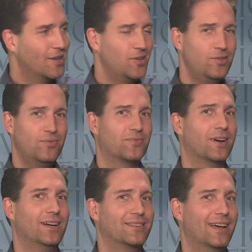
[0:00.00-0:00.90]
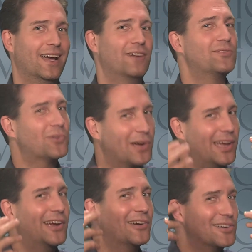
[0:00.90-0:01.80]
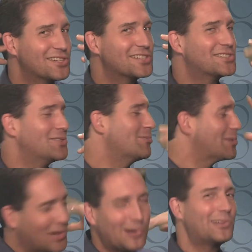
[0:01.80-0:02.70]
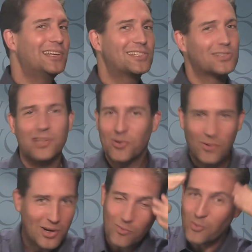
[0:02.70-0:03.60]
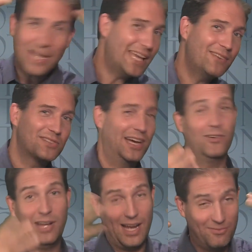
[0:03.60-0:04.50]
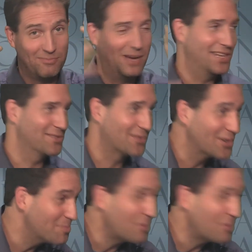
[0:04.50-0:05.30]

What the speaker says: You've got to have your hair just so curly so that when it waves, I don't have massive curls,